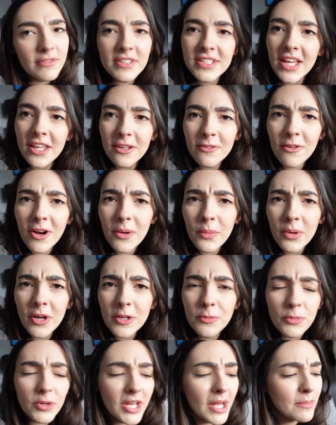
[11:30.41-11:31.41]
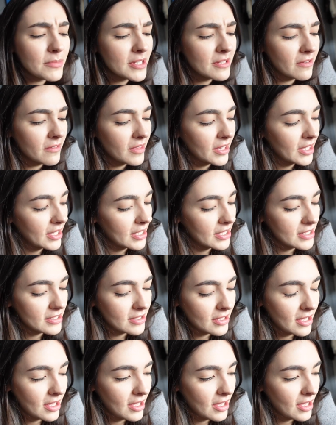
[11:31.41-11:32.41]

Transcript: Is that the right word? Preemptive, I think it is.